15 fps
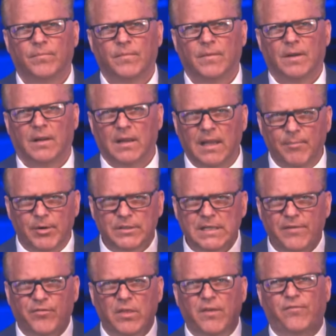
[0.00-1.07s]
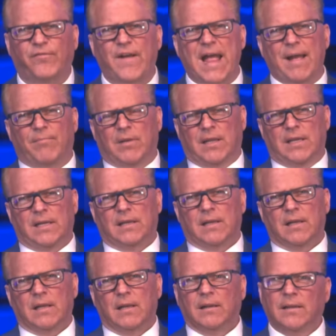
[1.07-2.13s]
Liberty for the family,
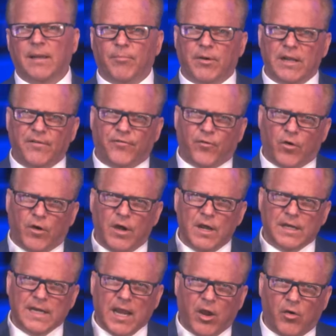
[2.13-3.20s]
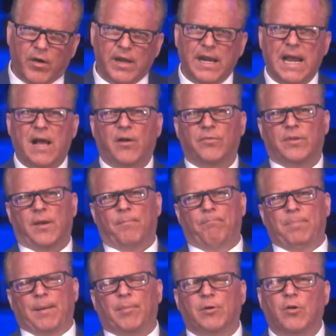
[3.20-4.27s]
liberty for carrying out the
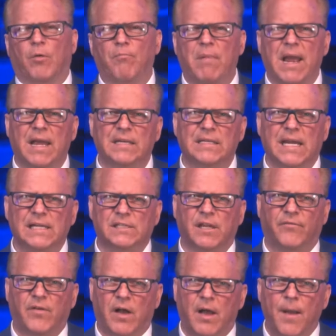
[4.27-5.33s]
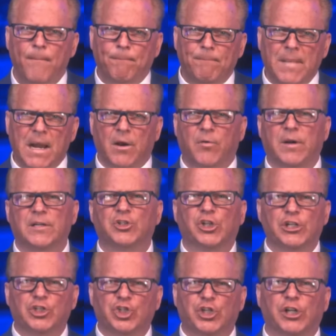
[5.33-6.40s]
biblical mandates of a marriage
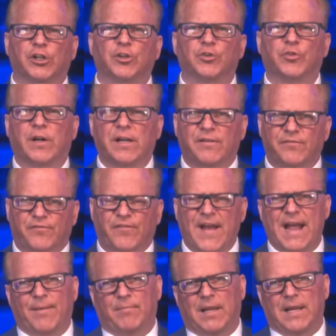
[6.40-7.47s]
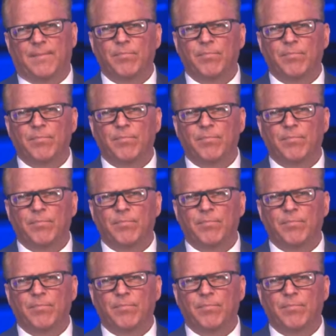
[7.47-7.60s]
and children and family.